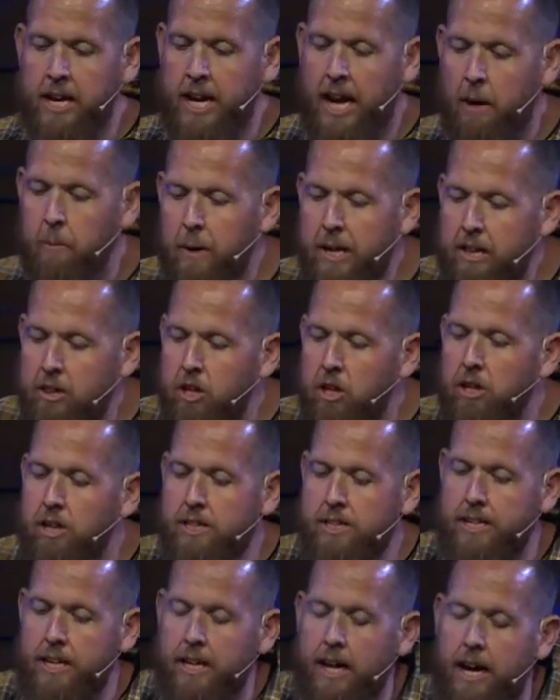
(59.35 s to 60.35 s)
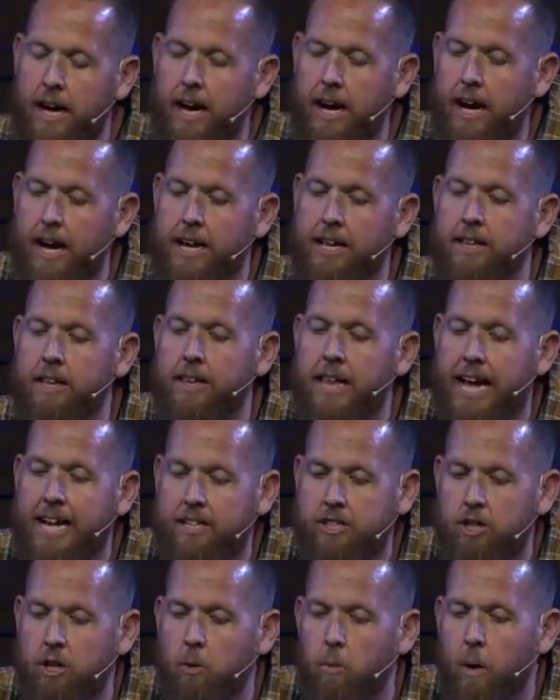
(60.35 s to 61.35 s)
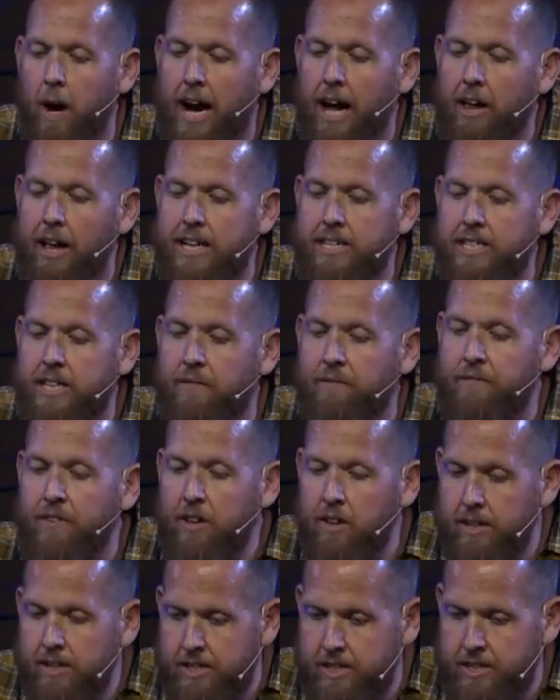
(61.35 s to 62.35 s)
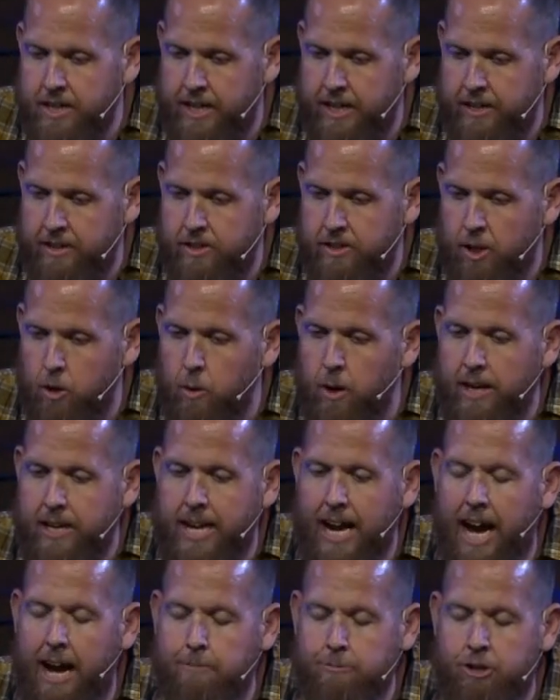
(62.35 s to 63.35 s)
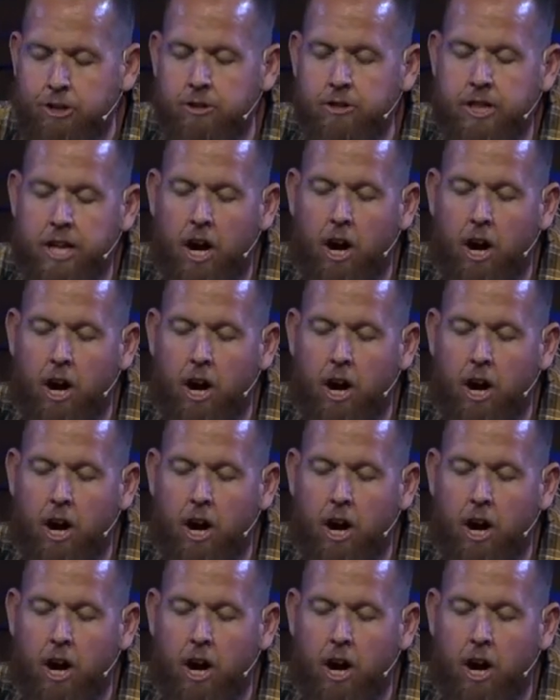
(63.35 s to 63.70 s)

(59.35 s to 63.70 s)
and we looked in the last little while as the Philistines, who had captured the